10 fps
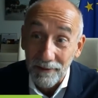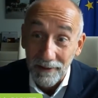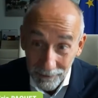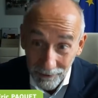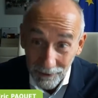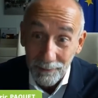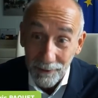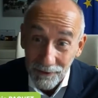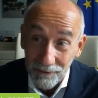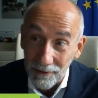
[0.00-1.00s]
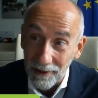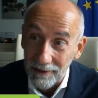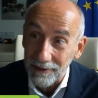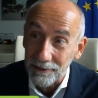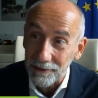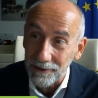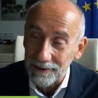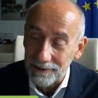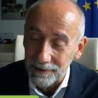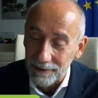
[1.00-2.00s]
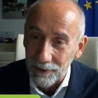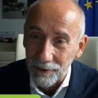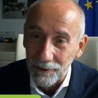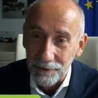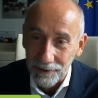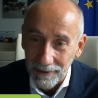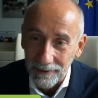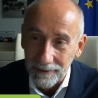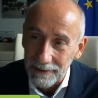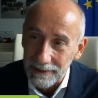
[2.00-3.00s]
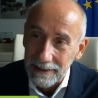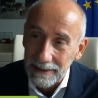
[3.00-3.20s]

So thank you very much for having done it together.